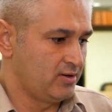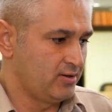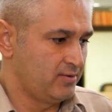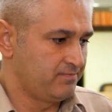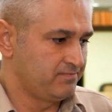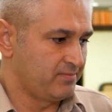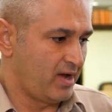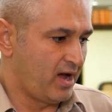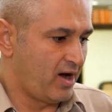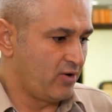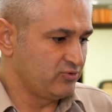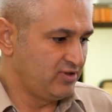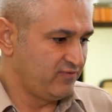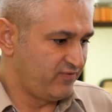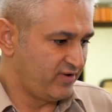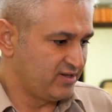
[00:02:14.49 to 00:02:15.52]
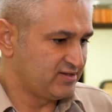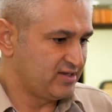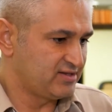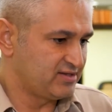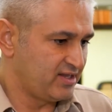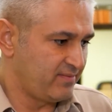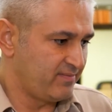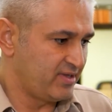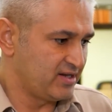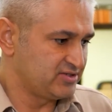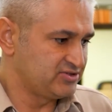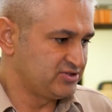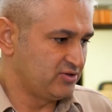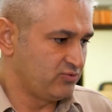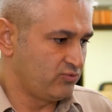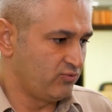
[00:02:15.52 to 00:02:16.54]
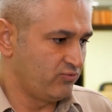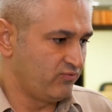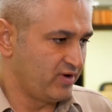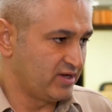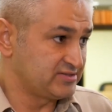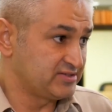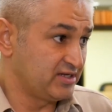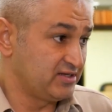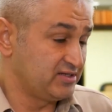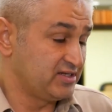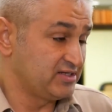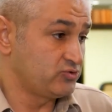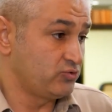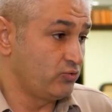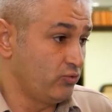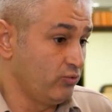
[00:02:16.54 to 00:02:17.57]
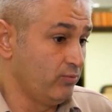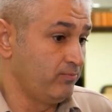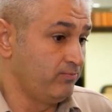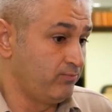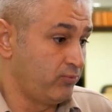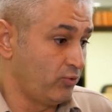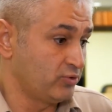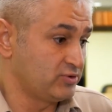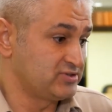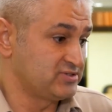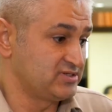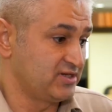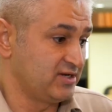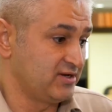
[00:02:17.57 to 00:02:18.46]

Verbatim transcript: They have different fears and somehow they are thinking about how